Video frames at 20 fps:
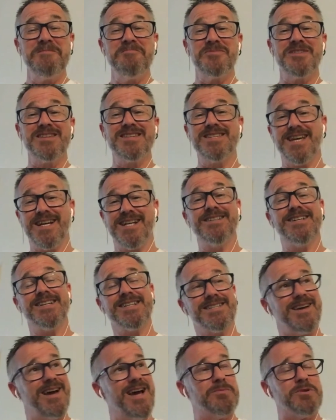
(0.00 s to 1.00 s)
the second I
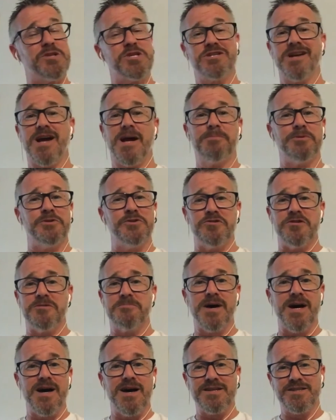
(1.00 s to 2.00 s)
say I'm a chaplain or a
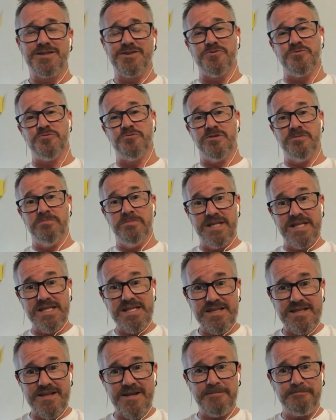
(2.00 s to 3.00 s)
pastor or a
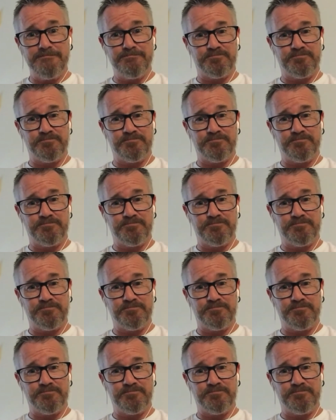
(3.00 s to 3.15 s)
minister,